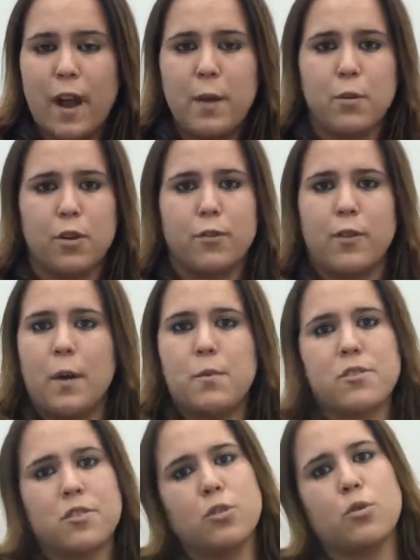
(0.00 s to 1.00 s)
Fiber
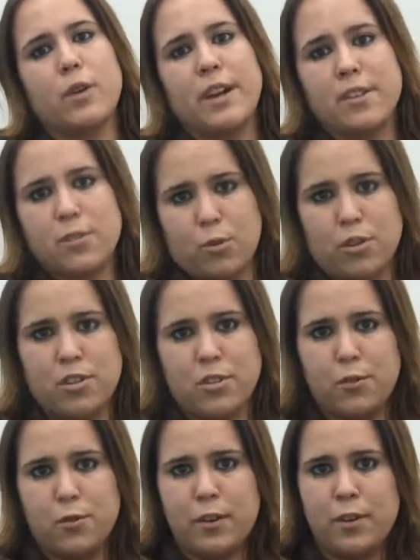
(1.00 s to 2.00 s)
is a great
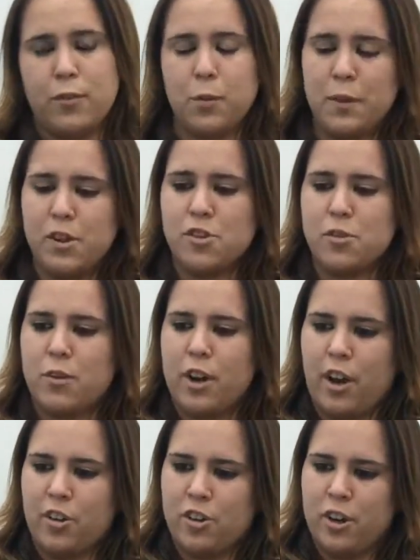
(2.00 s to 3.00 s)
source of inflammation
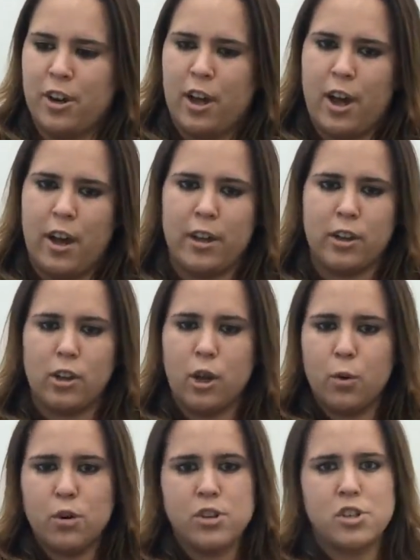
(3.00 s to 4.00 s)
reduction. It
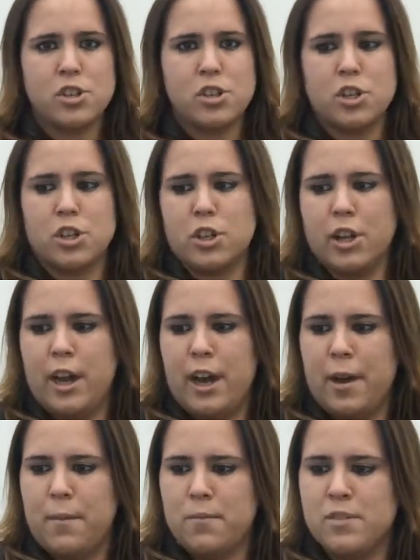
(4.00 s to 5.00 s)
lowers your
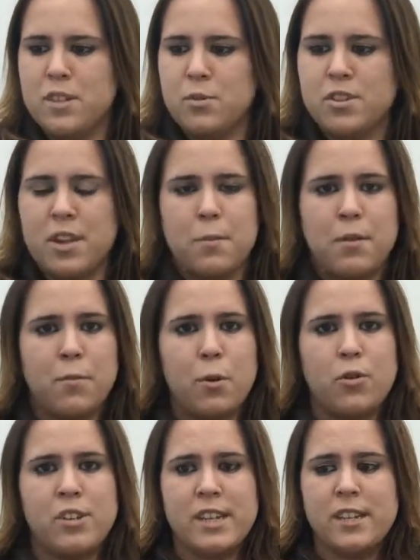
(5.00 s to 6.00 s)
C-receptive
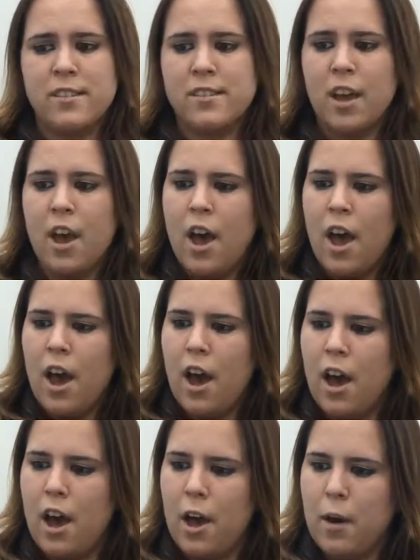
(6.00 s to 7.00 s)
proteins,
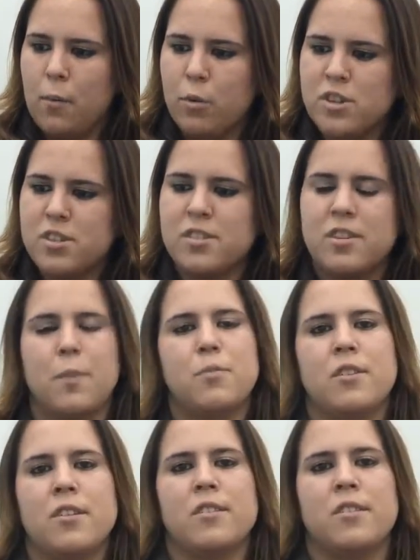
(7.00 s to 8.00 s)
which is a
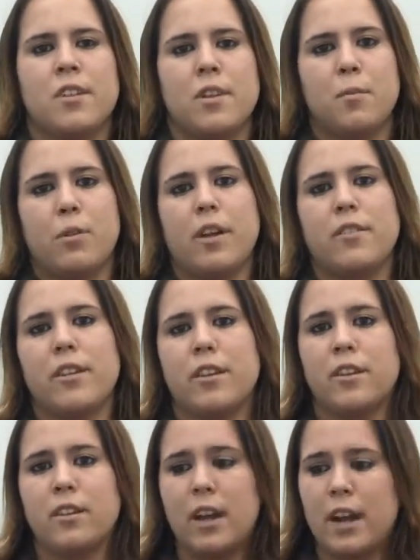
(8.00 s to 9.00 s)
substance in the blood
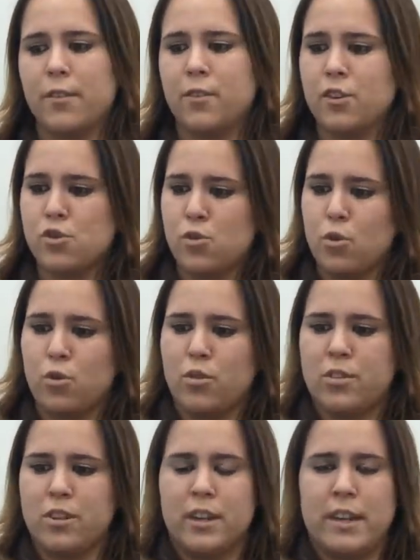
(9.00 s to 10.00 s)
that kind of
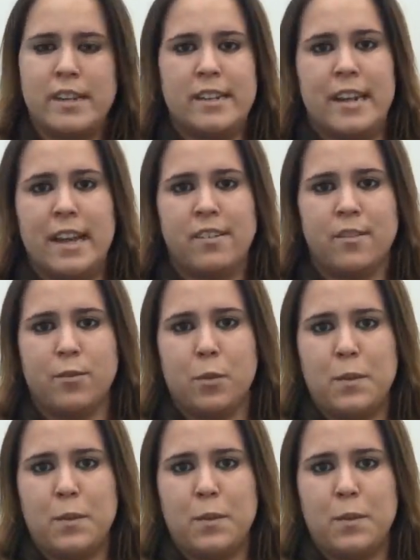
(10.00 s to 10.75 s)
controls and indicates